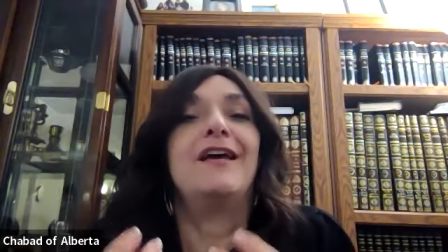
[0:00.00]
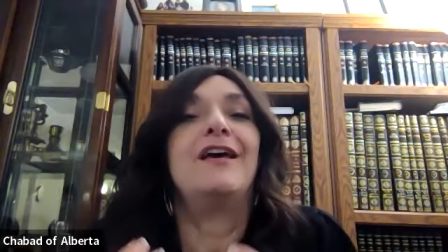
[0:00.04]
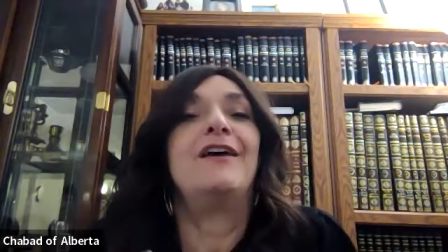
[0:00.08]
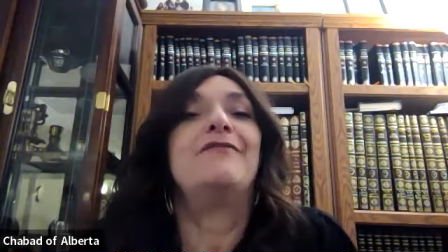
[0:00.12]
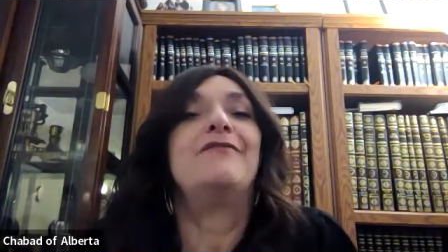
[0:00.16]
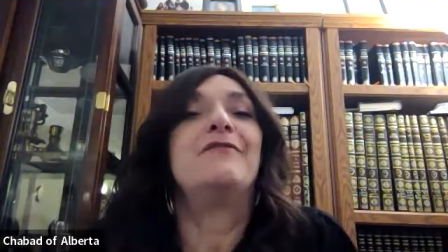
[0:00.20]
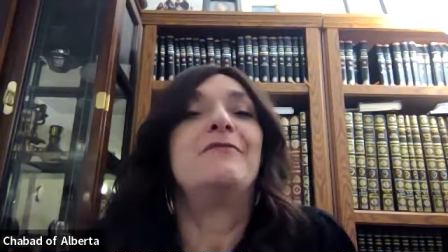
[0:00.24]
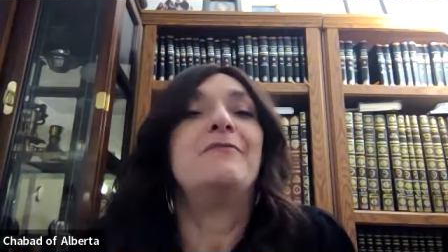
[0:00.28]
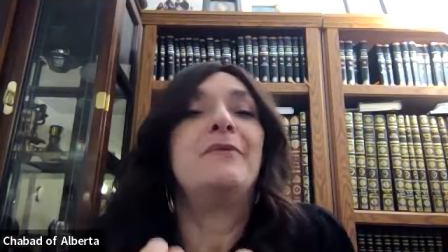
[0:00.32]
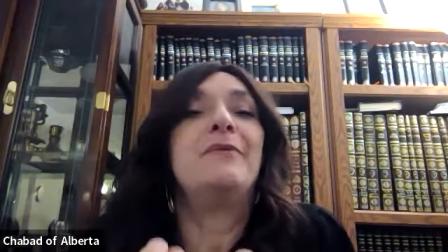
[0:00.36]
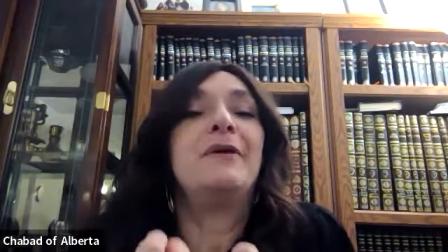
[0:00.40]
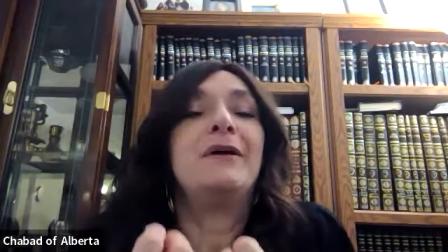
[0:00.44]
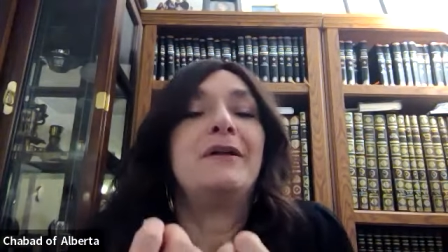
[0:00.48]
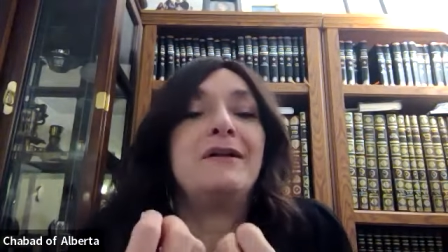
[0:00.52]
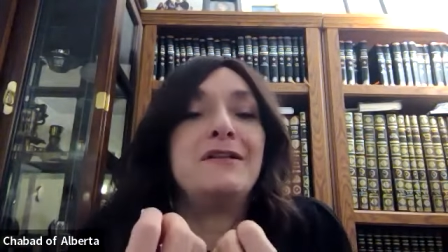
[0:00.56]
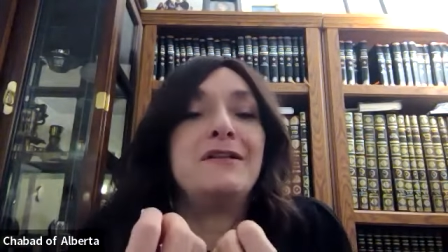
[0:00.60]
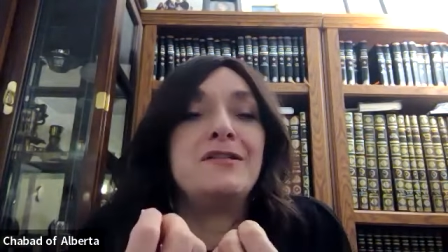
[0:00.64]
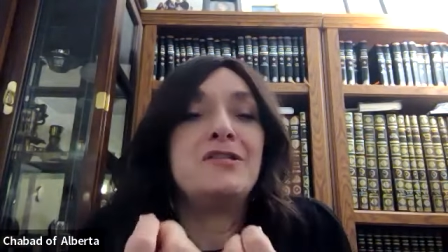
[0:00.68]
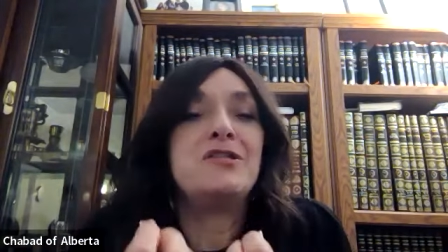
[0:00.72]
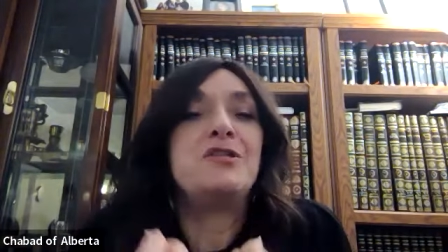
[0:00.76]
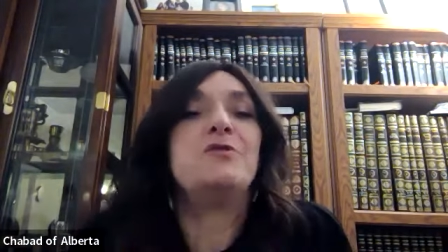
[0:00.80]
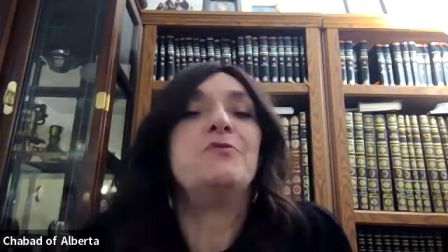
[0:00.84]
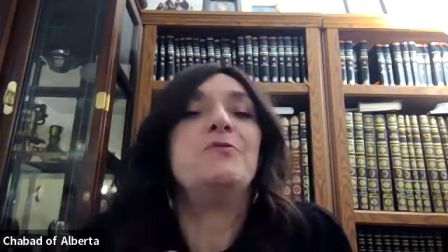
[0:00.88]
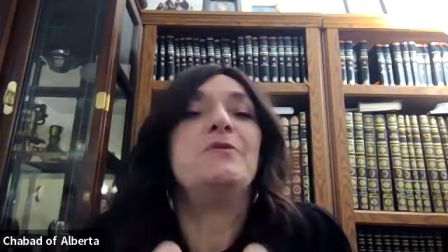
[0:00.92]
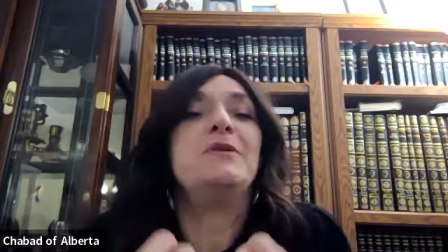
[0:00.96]

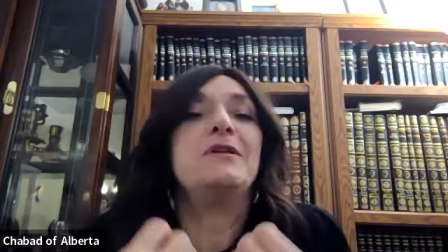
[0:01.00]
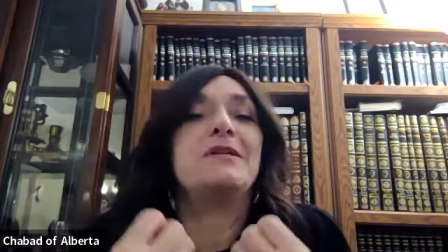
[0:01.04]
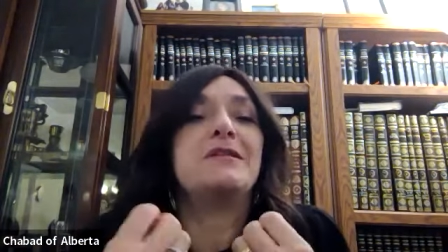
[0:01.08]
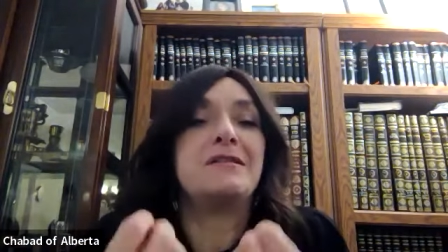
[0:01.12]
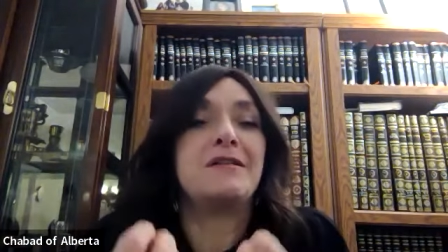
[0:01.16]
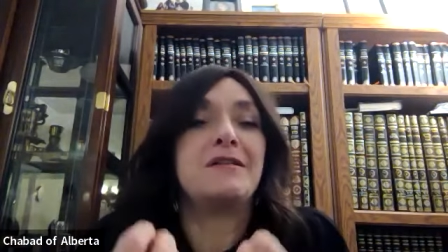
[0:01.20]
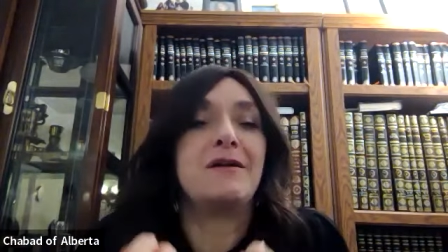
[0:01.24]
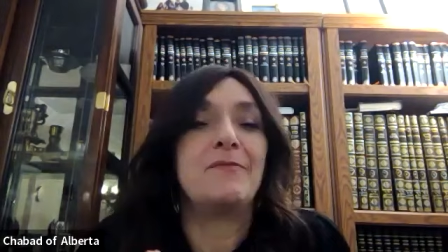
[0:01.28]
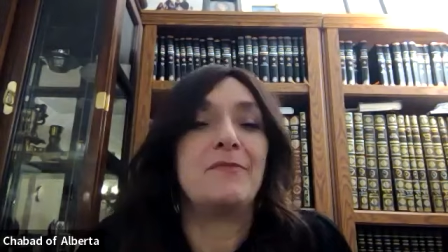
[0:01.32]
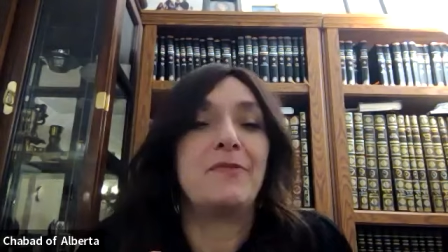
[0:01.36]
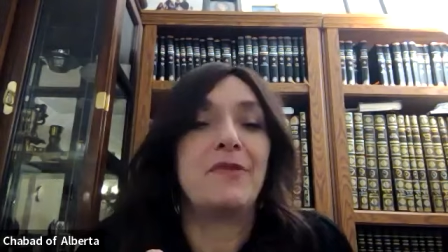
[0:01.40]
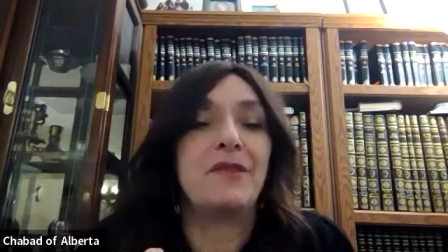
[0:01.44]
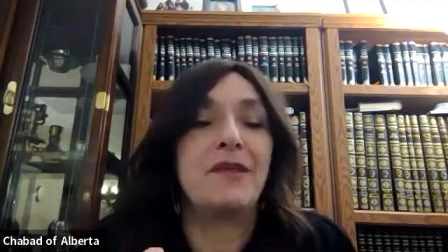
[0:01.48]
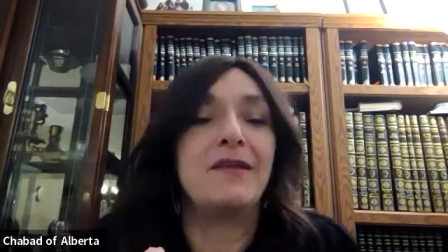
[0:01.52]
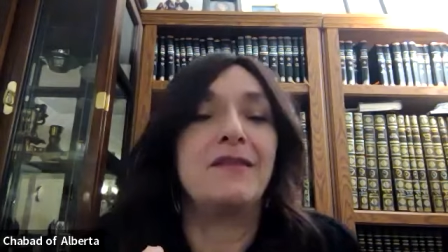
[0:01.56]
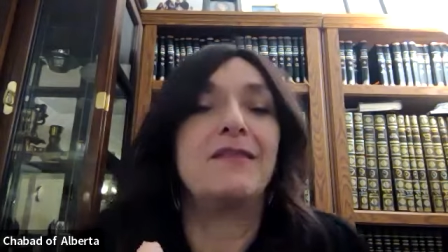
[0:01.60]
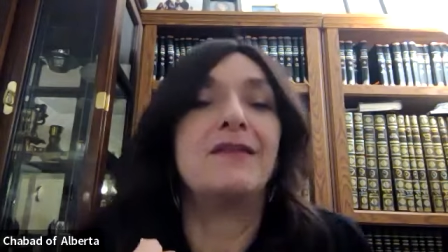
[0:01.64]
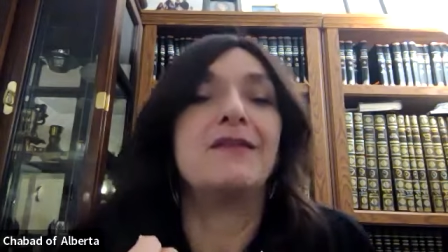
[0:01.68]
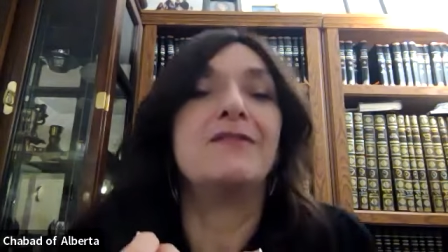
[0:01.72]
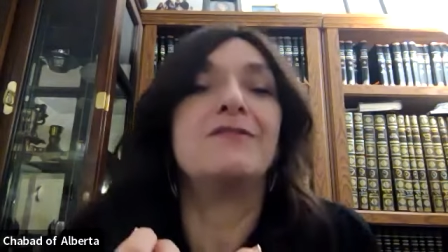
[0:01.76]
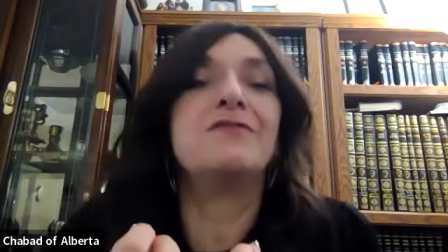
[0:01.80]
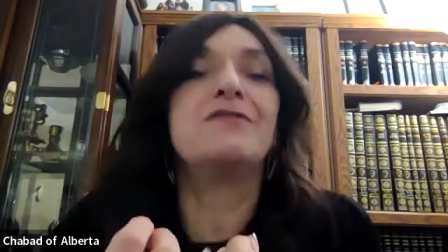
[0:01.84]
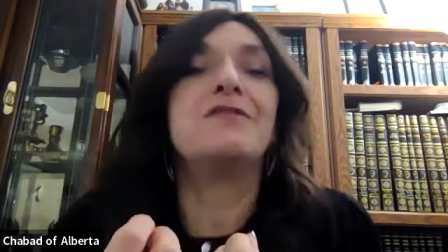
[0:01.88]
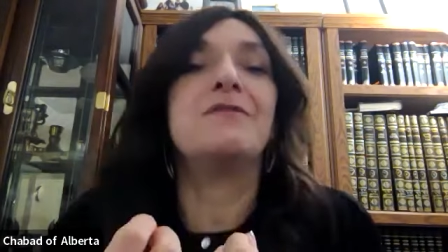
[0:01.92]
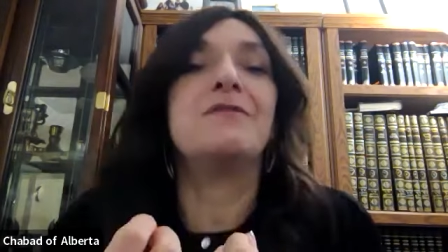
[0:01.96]
everybody's doing something.
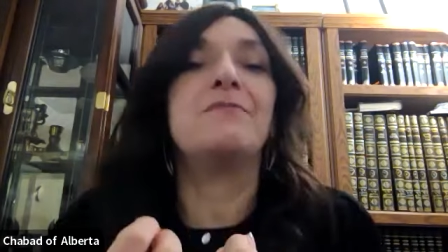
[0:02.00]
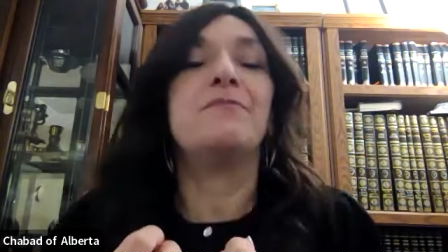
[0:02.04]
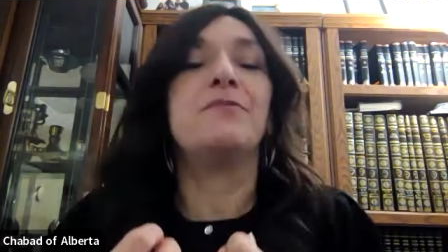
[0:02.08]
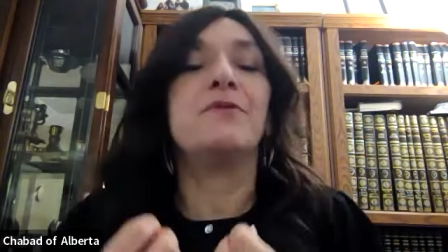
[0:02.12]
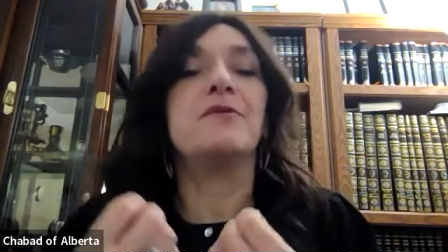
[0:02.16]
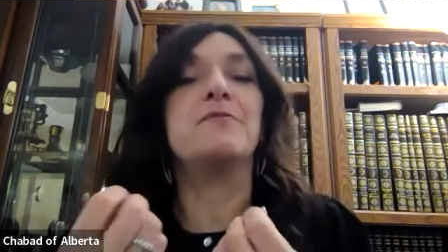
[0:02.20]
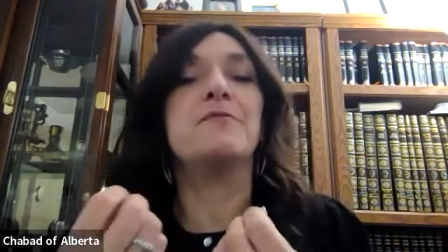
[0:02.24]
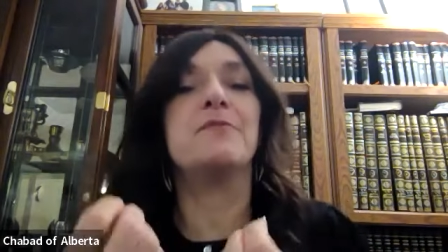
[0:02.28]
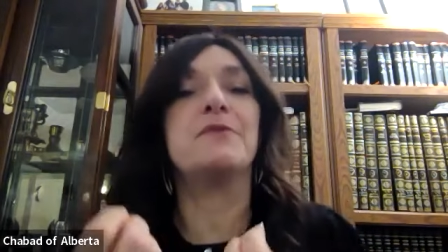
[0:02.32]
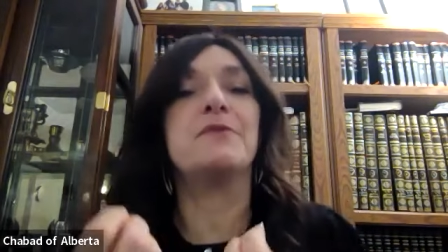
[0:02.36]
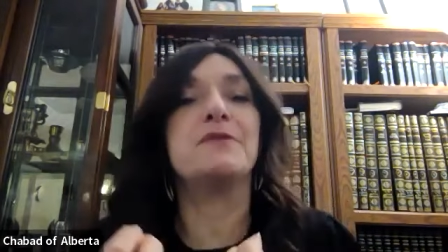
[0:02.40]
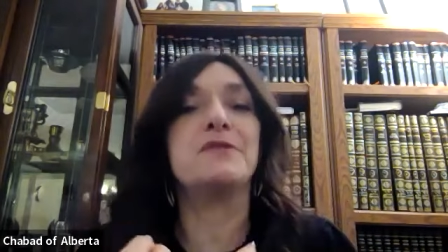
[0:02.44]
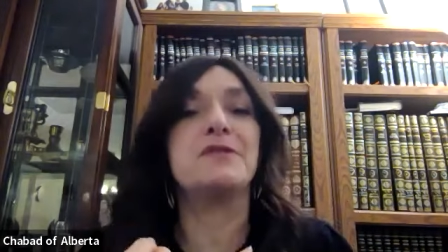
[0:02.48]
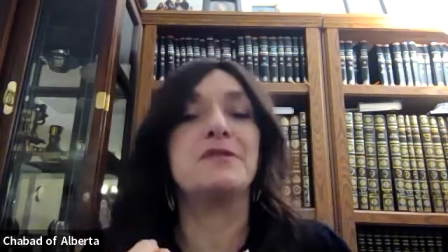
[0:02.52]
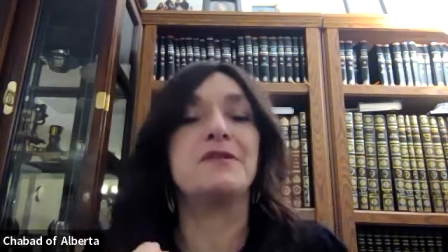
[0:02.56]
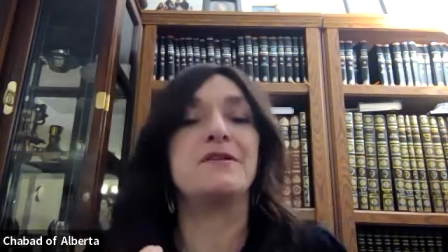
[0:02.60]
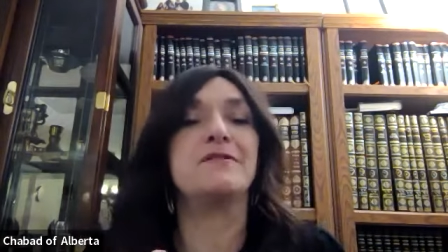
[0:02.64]
There's a purpose.